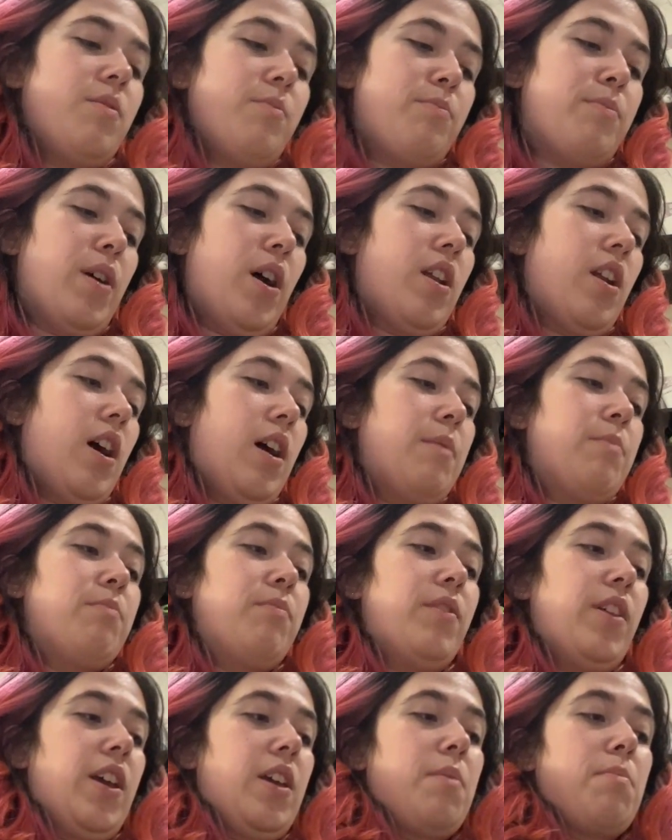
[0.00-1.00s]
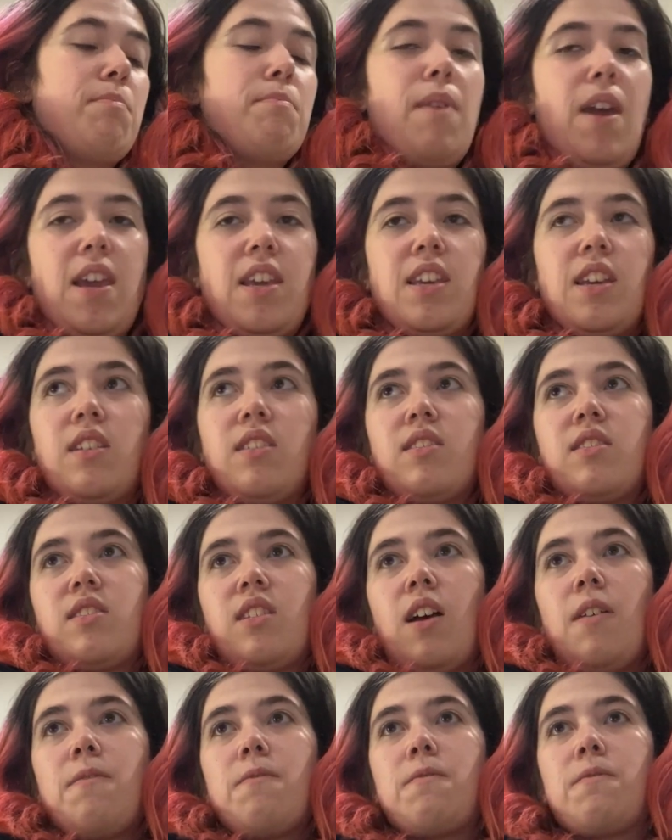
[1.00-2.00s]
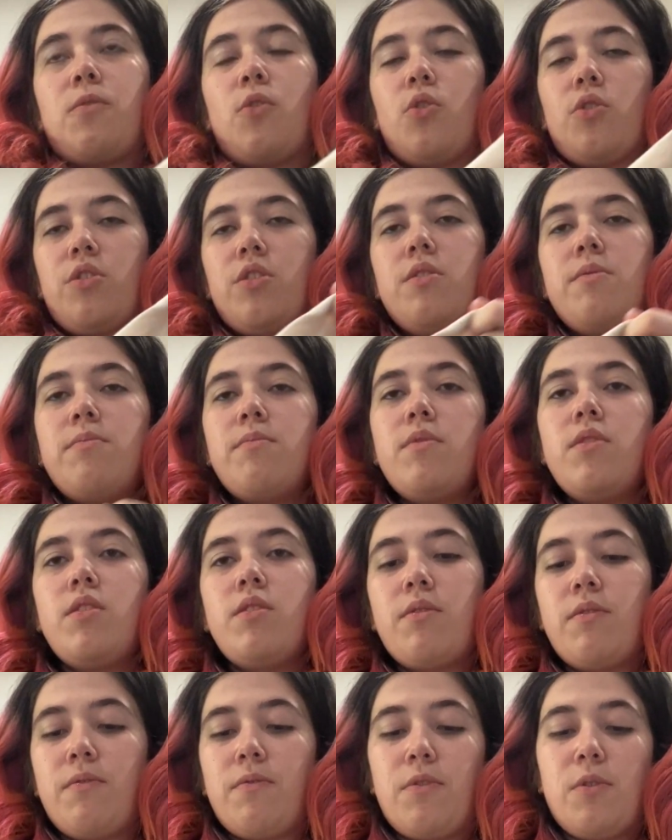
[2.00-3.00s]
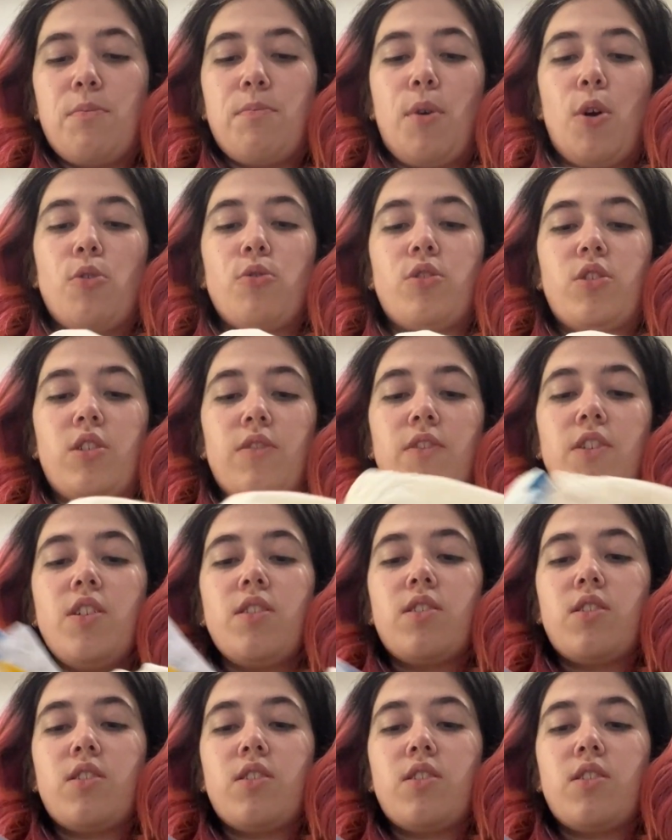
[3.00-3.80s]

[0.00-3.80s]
But I'm like making stuff for them for most of it.